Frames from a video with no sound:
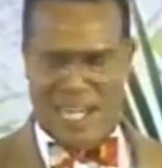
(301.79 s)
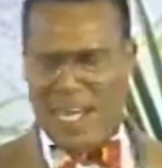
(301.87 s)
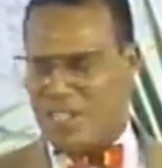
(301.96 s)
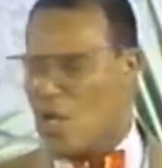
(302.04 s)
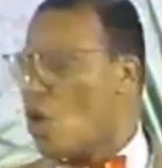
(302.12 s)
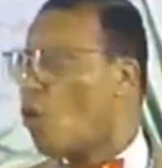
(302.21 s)

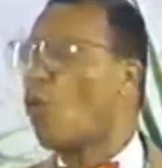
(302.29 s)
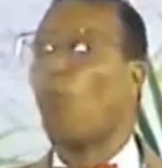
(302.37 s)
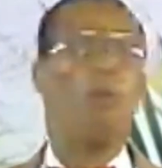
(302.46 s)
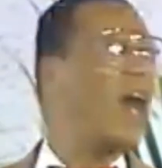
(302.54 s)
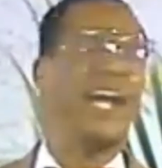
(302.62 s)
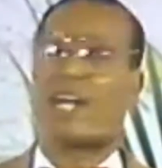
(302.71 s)
says,
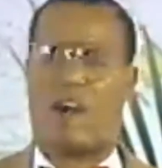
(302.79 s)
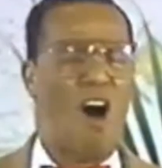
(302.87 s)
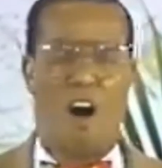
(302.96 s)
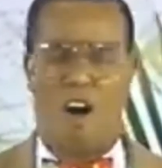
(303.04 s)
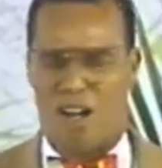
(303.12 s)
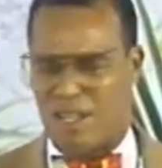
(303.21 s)
we
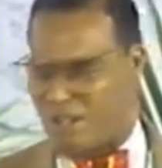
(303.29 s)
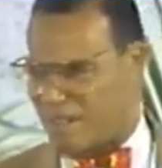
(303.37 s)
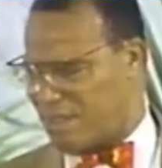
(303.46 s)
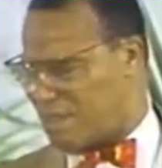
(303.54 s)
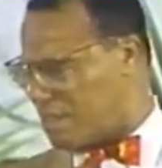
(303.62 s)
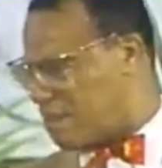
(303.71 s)
cause